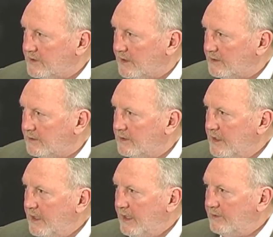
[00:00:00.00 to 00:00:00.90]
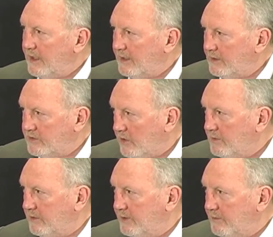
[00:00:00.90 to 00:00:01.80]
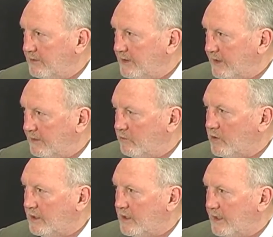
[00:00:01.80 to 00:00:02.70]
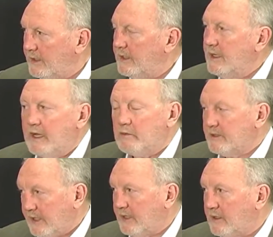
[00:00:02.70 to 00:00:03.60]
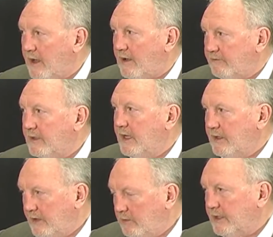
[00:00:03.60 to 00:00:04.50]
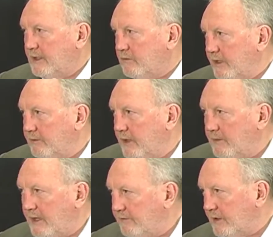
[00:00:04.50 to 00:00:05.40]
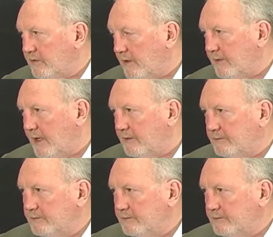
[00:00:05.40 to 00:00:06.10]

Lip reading: cycle, and that so many people can work on it, it will take off, and then we can reap the benefits from that.